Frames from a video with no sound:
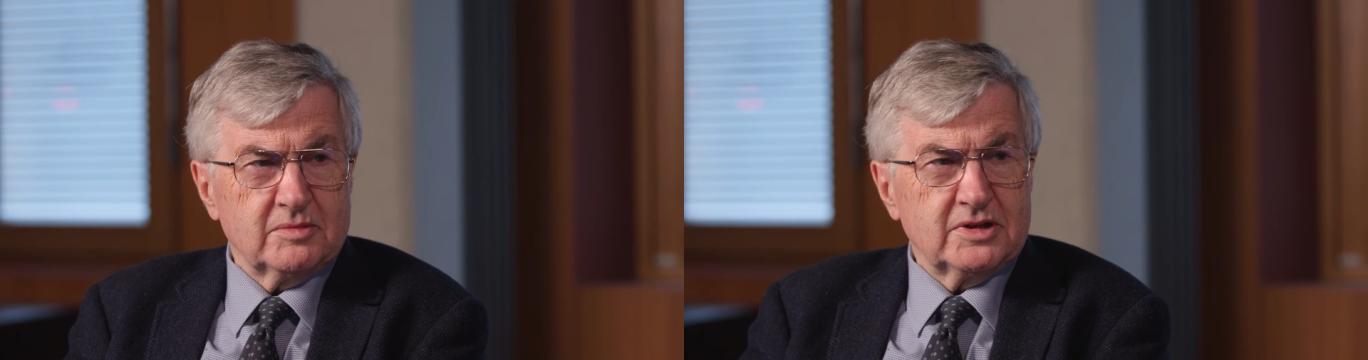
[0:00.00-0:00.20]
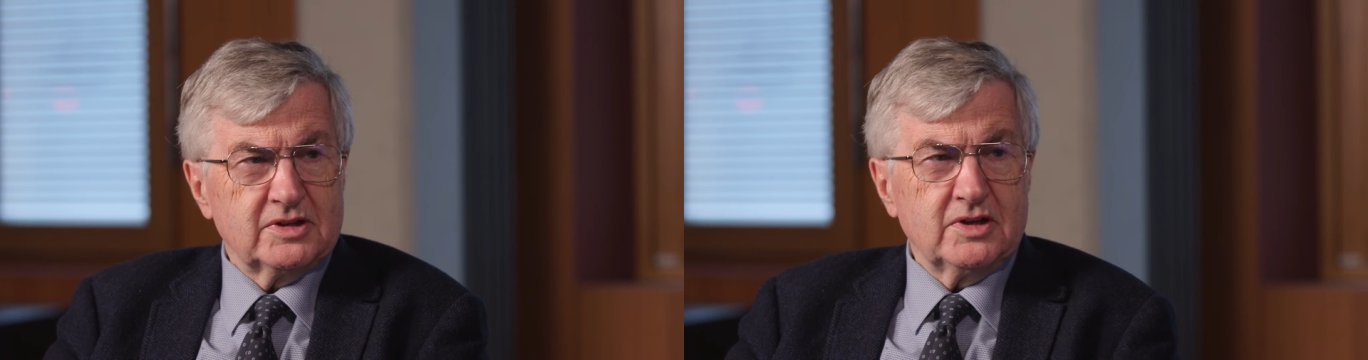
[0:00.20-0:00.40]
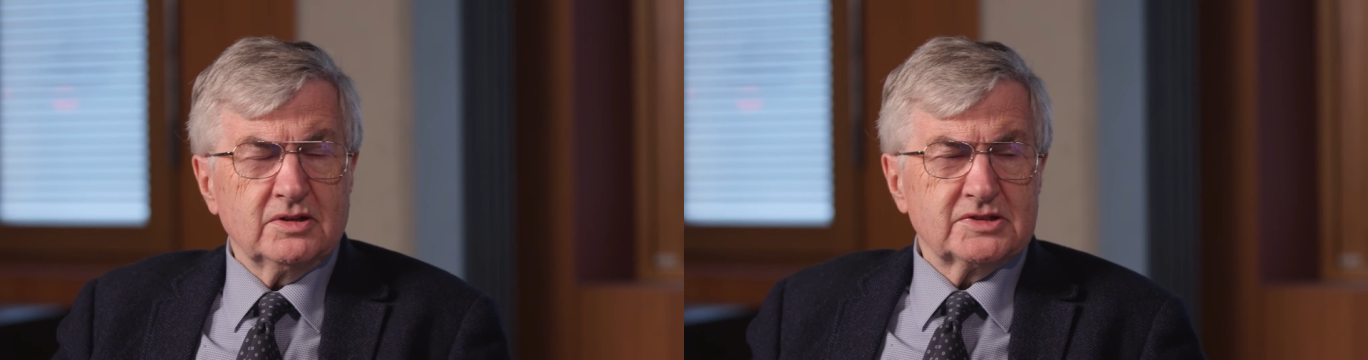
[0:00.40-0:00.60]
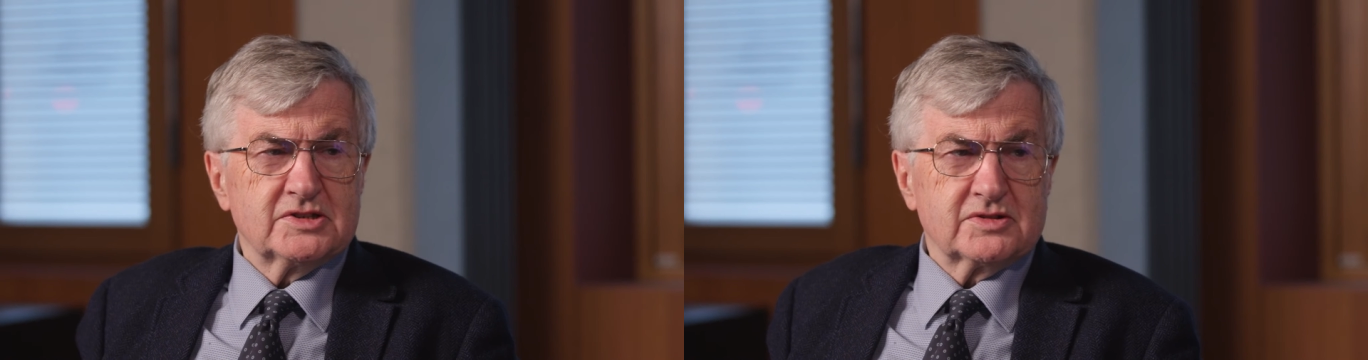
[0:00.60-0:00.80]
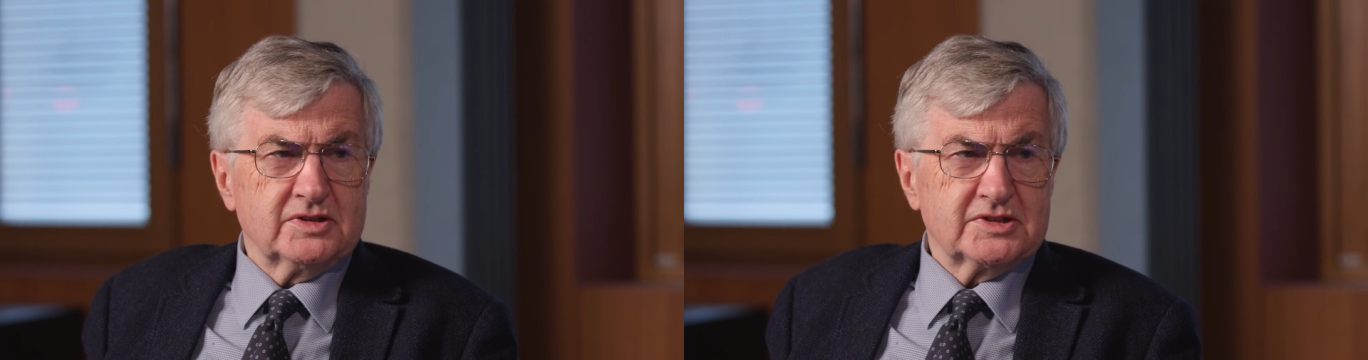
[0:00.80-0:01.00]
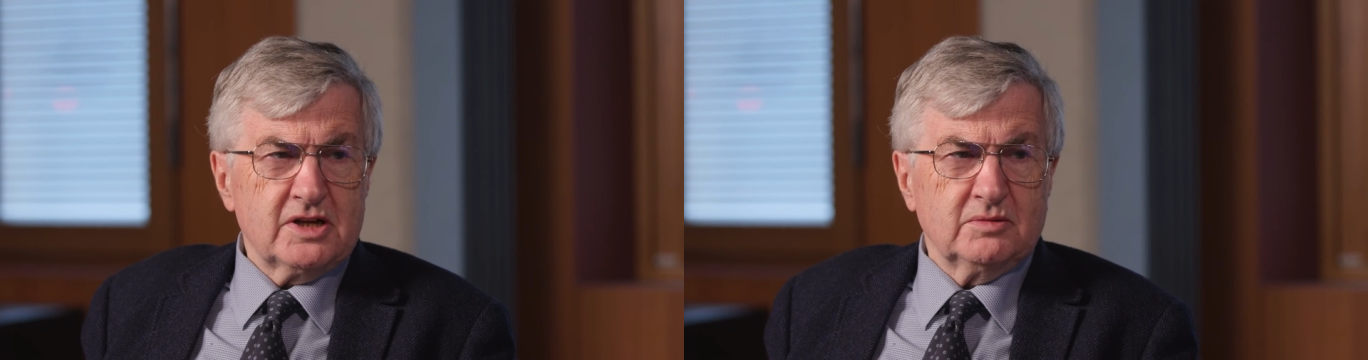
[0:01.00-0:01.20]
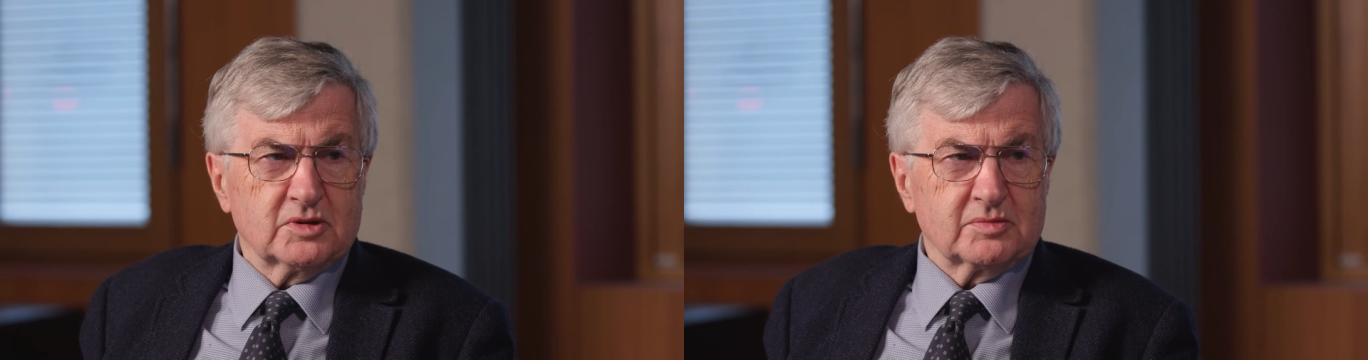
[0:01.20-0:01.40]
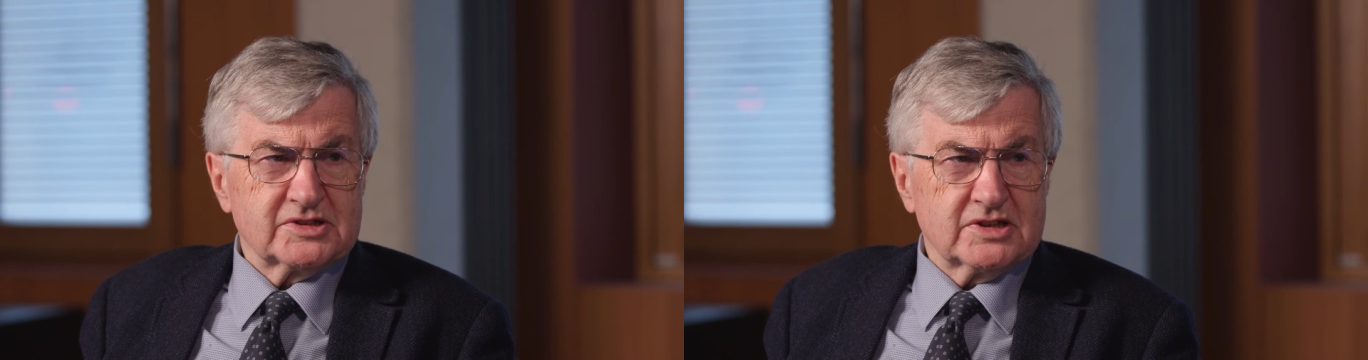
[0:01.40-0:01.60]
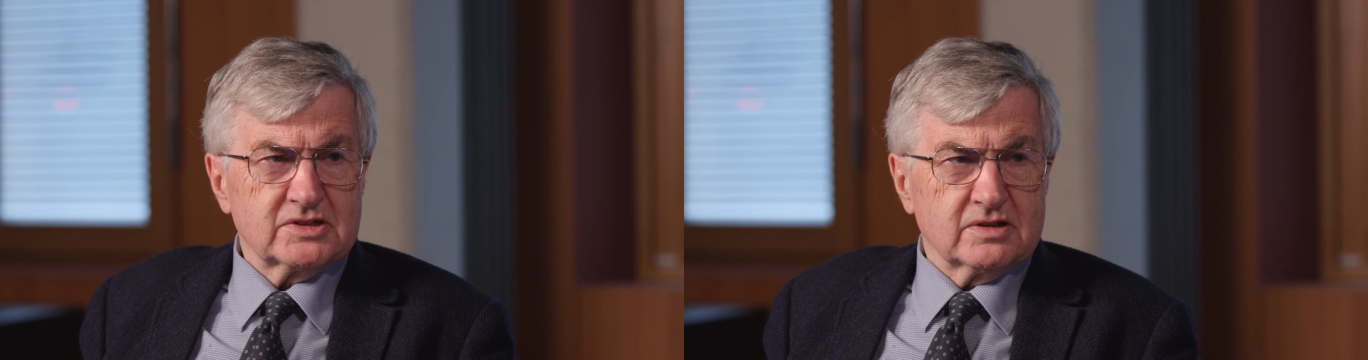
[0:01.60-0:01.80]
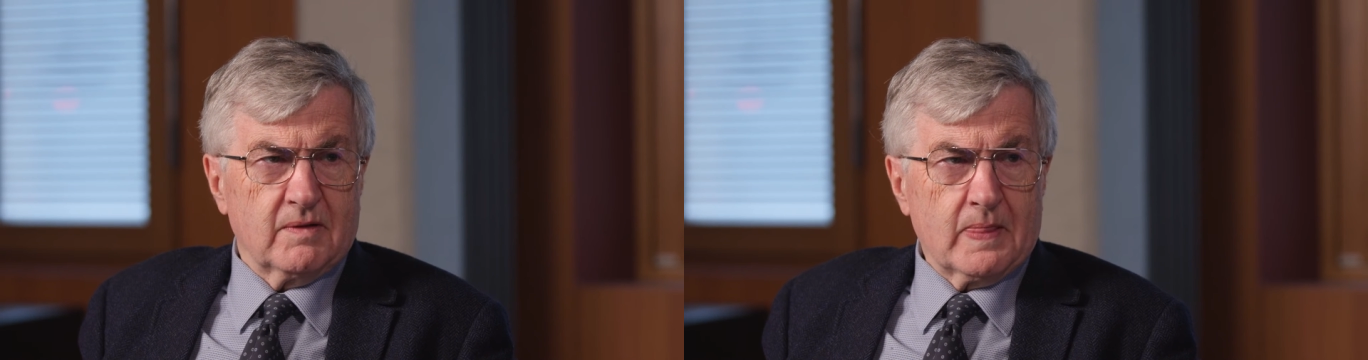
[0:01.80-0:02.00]
I mean, the Nazis are in a terrible
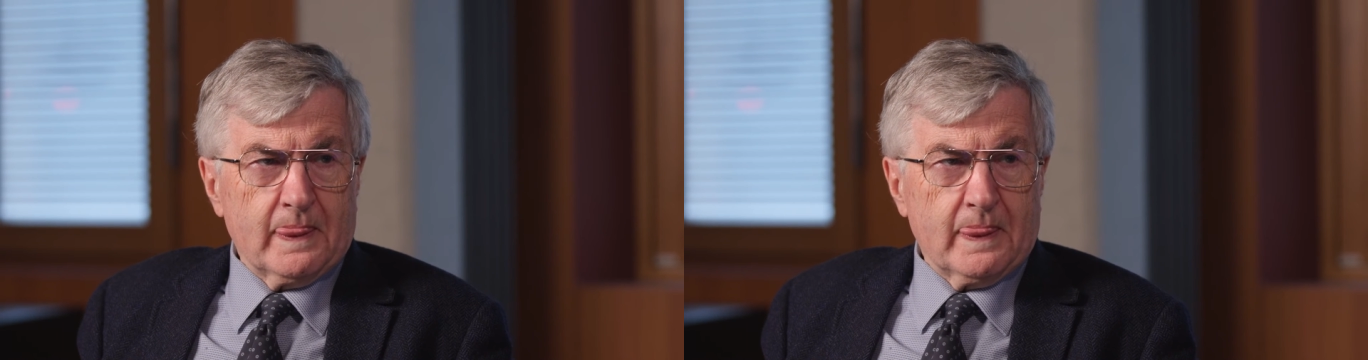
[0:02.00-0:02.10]
position.